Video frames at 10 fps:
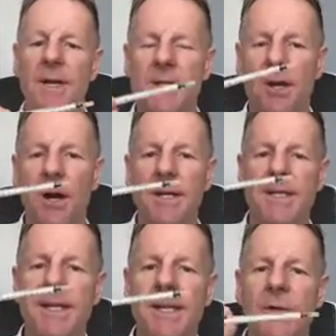So
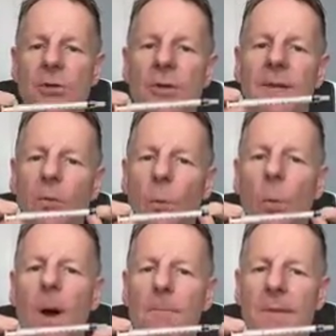ideally you should have a
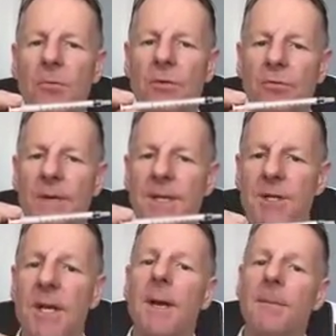1 ml
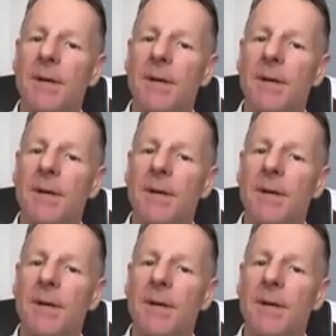syringe,